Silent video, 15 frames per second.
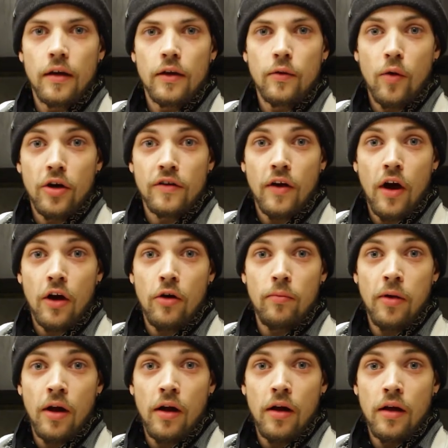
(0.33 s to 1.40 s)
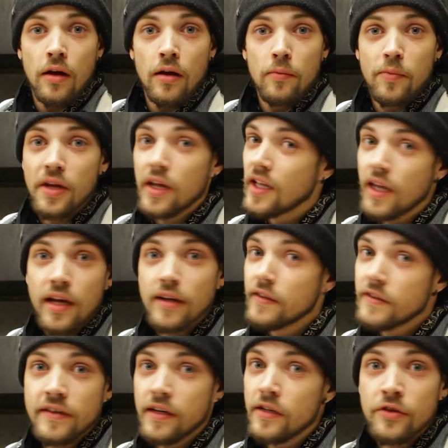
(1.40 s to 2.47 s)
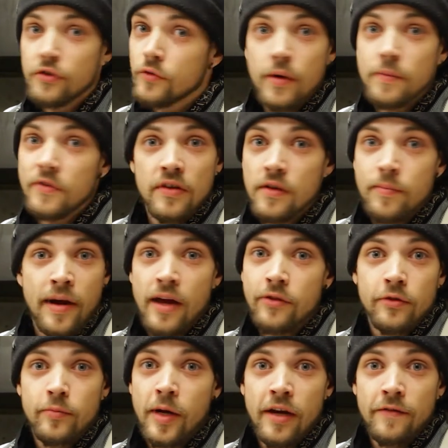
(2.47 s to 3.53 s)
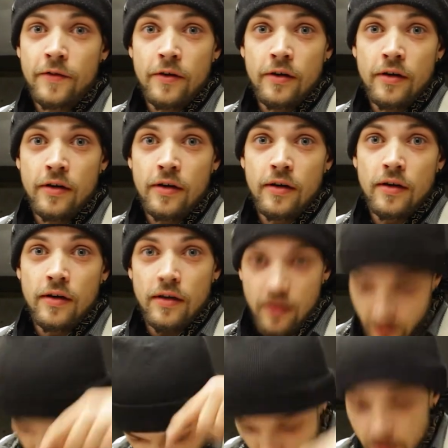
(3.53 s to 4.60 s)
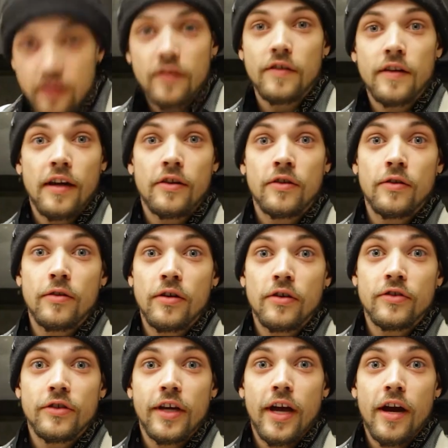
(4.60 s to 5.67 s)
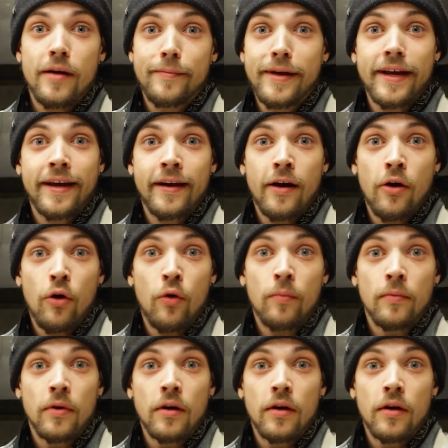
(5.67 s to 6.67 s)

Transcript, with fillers: You want Taco Bell, but you can't stand the trips to the bathroom after? Stay tuned, I'll show you how to make it at home.